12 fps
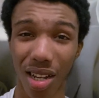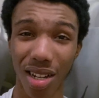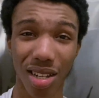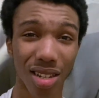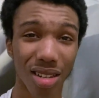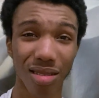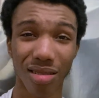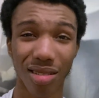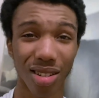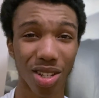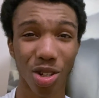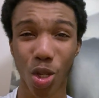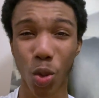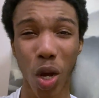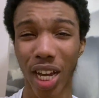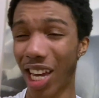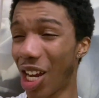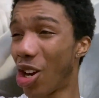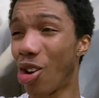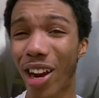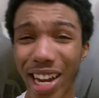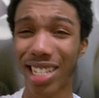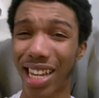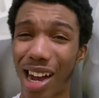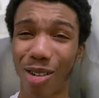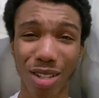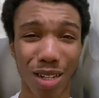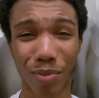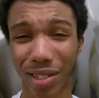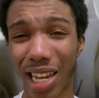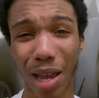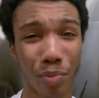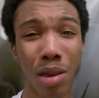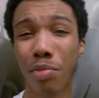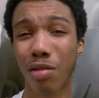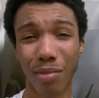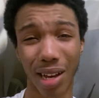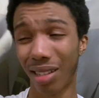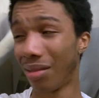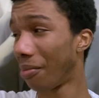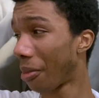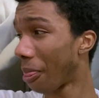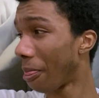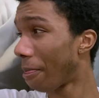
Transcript: nurse. She was working crazy hours to protect people, man.